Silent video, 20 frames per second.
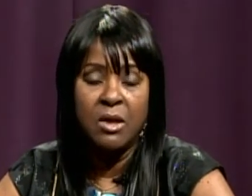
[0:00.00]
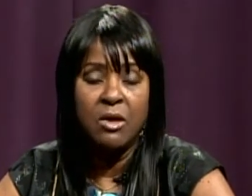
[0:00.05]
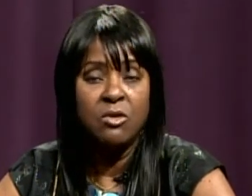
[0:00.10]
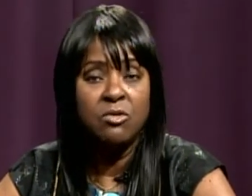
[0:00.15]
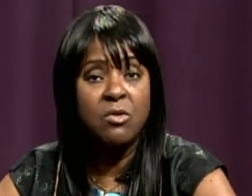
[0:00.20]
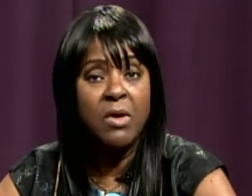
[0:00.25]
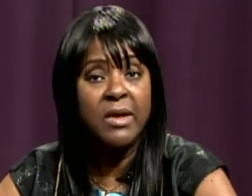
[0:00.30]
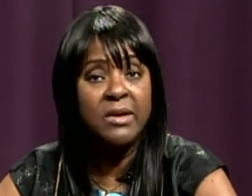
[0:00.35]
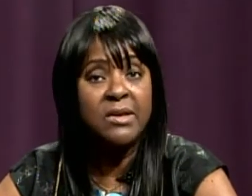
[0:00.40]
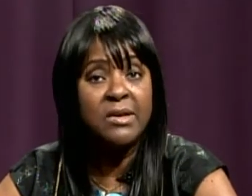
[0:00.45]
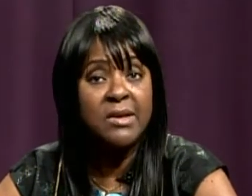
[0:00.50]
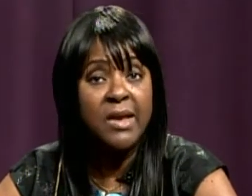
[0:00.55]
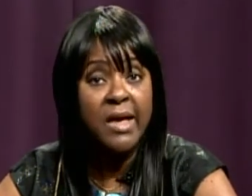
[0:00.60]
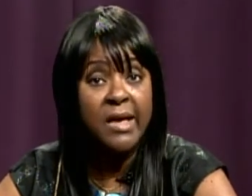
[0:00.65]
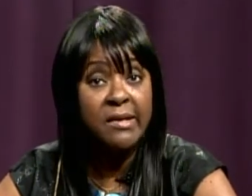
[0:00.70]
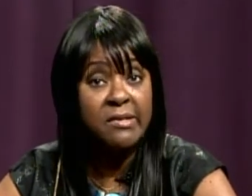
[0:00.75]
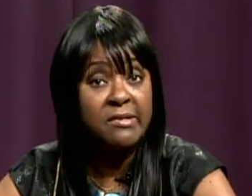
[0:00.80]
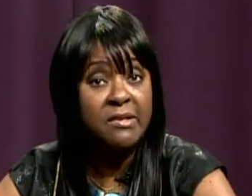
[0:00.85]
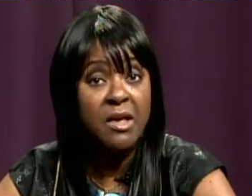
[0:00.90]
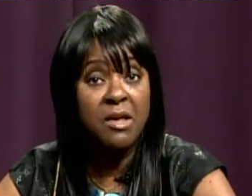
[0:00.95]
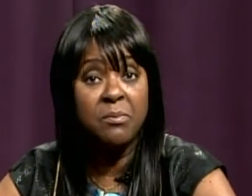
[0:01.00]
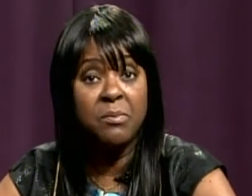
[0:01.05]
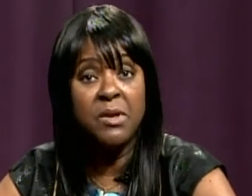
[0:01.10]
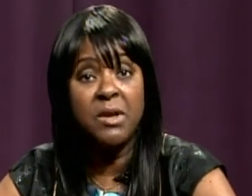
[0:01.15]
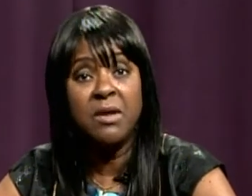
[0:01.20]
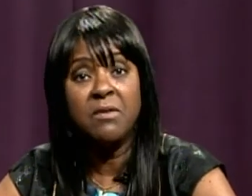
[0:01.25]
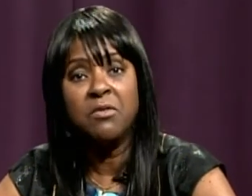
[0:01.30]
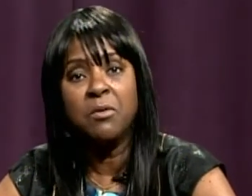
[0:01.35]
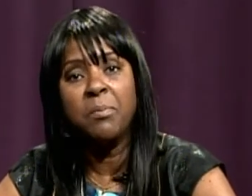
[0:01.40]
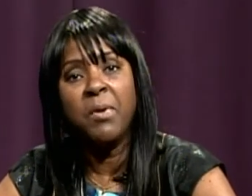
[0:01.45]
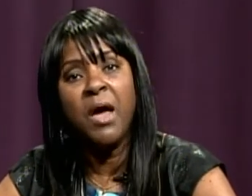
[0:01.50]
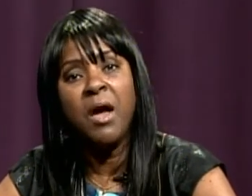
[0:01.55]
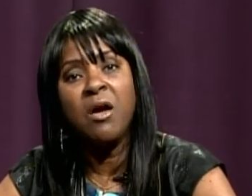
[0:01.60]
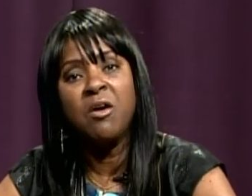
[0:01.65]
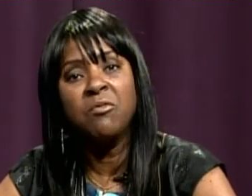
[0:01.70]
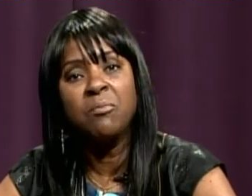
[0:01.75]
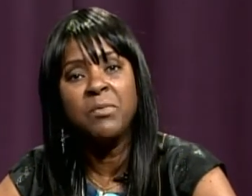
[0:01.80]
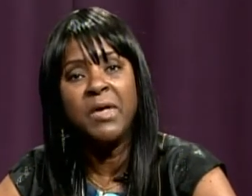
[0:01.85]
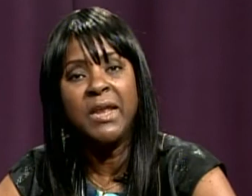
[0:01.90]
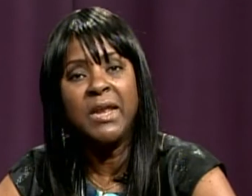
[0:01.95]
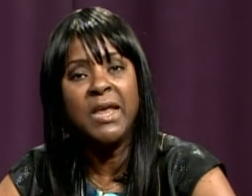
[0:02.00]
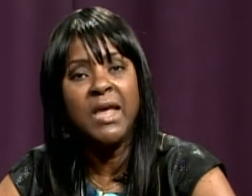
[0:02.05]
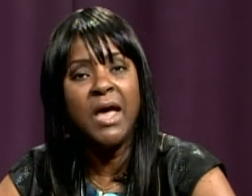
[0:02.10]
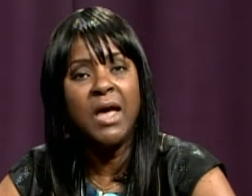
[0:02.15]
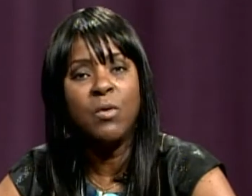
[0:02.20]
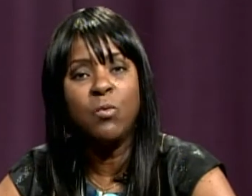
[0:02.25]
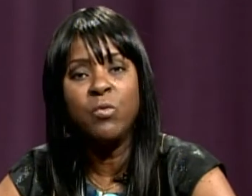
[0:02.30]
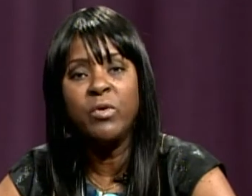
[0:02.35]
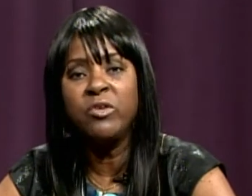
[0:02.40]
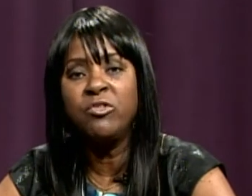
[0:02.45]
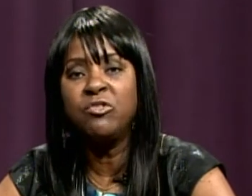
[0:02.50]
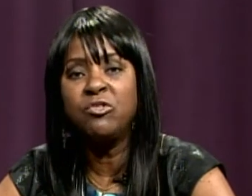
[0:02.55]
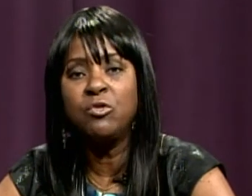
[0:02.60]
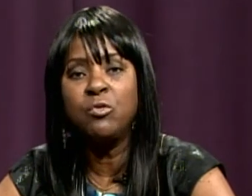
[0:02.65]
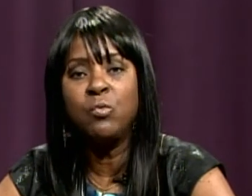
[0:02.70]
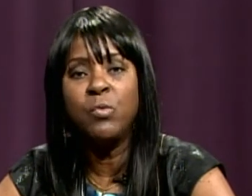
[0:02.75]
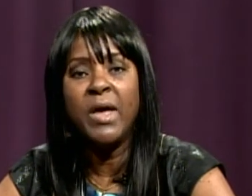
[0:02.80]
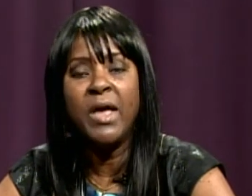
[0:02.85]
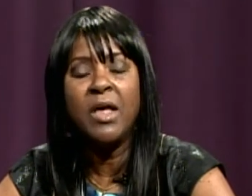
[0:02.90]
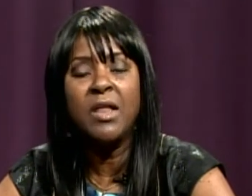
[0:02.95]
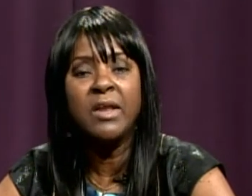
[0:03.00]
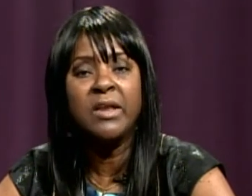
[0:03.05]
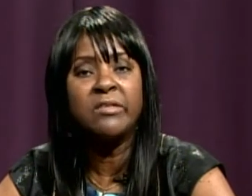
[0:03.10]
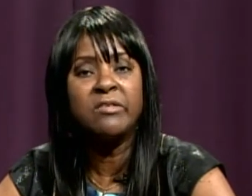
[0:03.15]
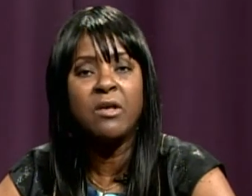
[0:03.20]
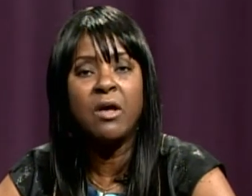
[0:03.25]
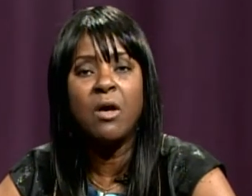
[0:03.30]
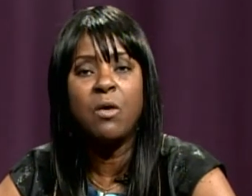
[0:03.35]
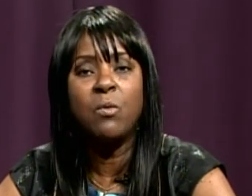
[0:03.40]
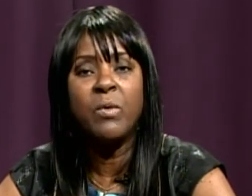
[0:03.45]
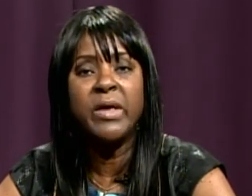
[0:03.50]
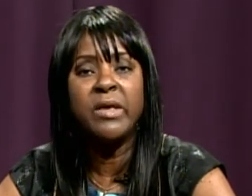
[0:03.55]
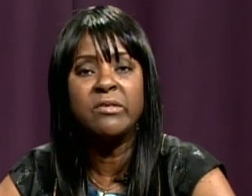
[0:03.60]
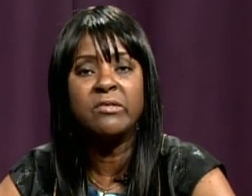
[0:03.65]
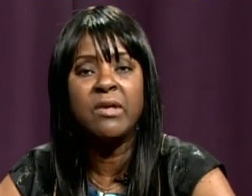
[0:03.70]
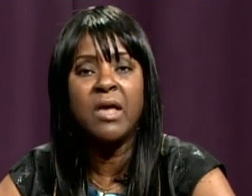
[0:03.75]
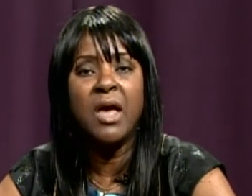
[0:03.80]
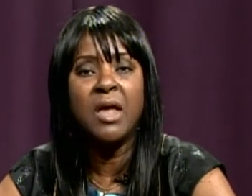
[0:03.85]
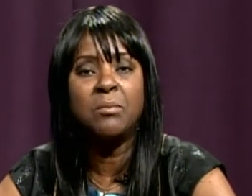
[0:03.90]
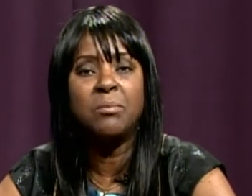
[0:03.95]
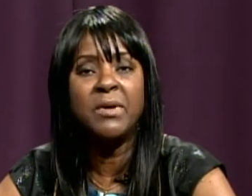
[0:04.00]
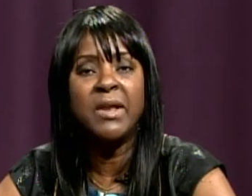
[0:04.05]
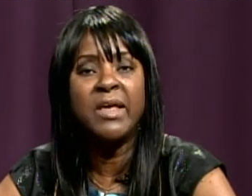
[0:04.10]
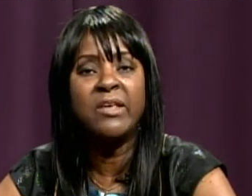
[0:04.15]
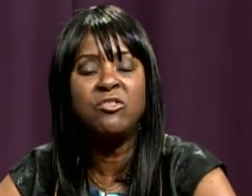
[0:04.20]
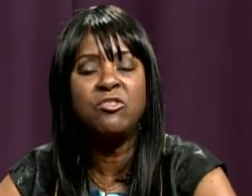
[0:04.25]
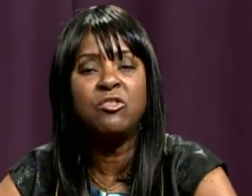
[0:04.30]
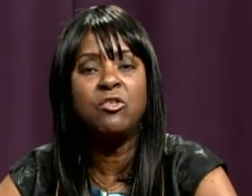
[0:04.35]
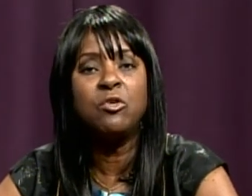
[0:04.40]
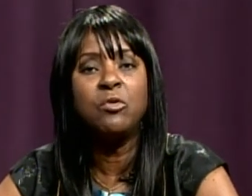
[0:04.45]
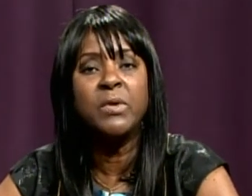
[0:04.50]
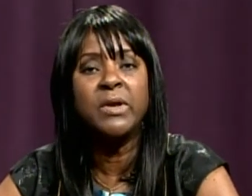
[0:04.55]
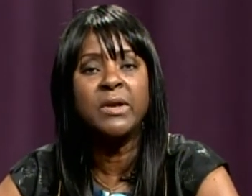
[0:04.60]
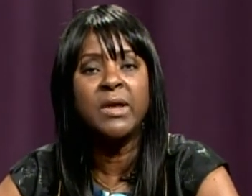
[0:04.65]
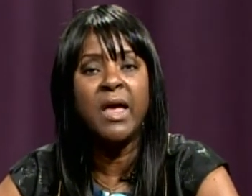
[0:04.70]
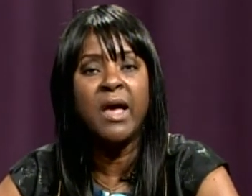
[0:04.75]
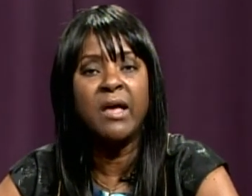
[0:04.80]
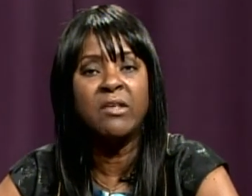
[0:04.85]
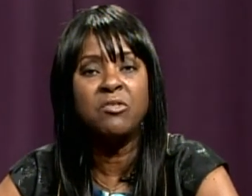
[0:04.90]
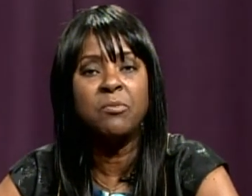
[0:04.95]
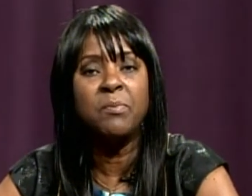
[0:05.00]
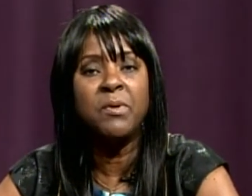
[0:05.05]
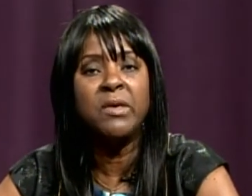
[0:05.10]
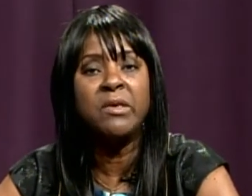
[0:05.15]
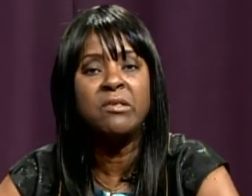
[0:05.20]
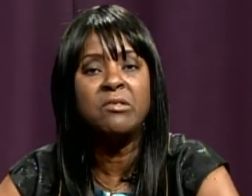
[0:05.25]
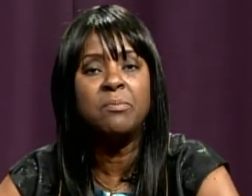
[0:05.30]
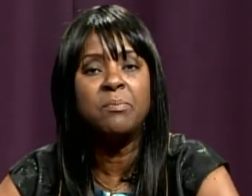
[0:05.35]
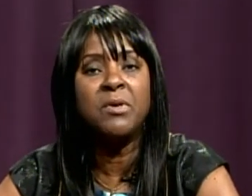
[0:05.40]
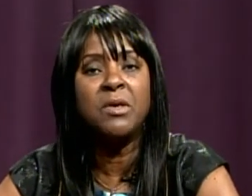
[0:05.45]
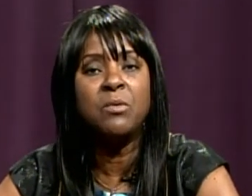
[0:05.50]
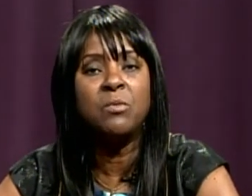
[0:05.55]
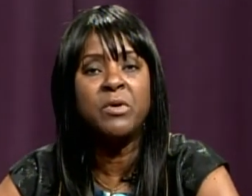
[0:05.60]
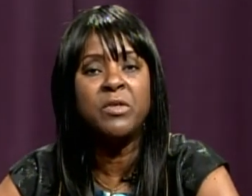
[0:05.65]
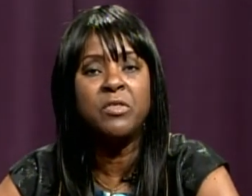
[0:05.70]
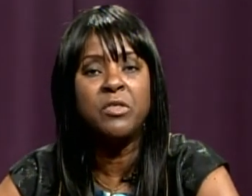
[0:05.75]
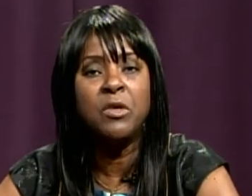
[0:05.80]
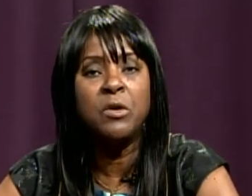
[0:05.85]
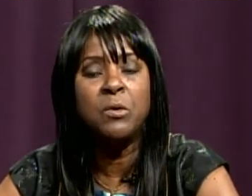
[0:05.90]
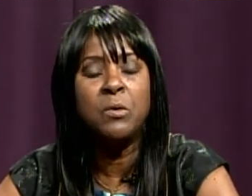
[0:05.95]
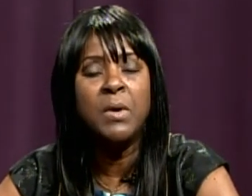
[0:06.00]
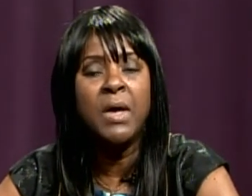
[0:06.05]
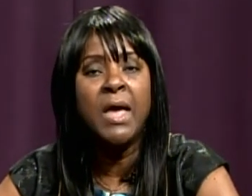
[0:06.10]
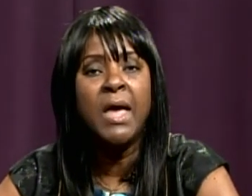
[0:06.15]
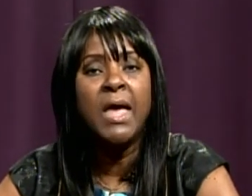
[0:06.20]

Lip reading: So on today's segment of The Power of Money, I wish you well. As always, God bless you and God's peace be with you.